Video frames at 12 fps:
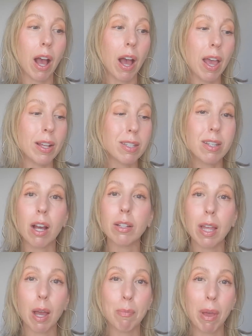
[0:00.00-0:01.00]
It's not
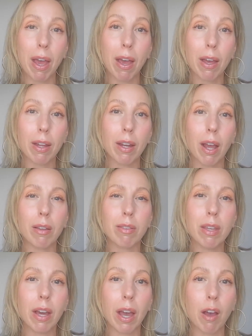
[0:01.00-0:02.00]
that bad. I
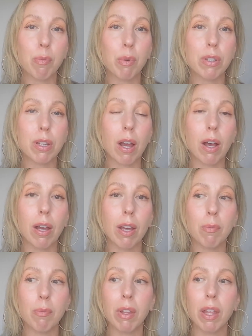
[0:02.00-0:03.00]
think I have more
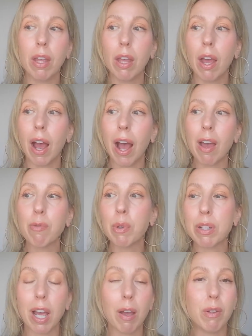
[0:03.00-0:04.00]
time. I have more
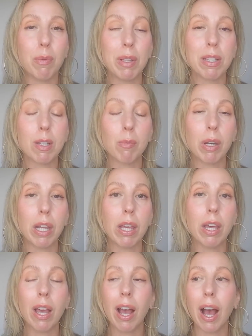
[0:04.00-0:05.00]
time to meet
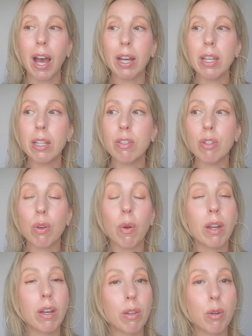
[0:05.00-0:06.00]
somebody.
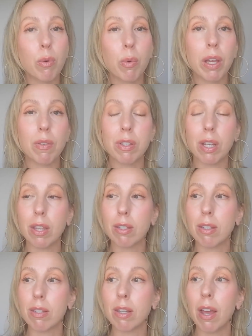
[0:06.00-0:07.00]
Another way of saying this
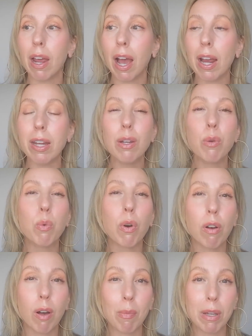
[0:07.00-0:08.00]
is, I need to
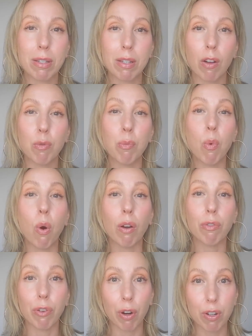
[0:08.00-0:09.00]
work on myself more
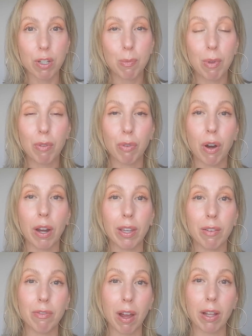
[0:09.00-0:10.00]
first before I
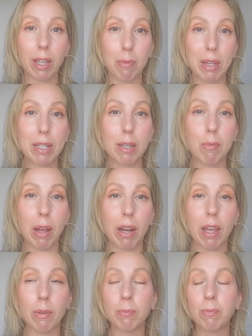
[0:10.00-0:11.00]
can finally meet somebody.